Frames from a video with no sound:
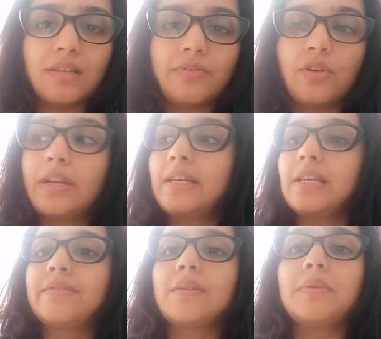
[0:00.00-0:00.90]
if you're ready to
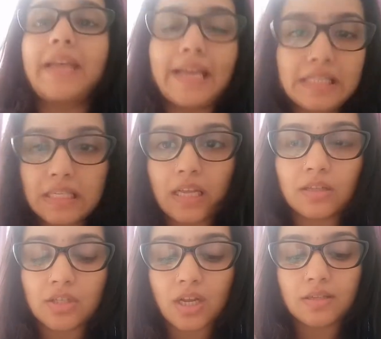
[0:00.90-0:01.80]
give someone else
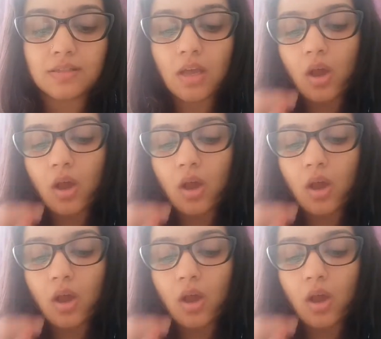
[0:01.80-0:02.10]
another chance,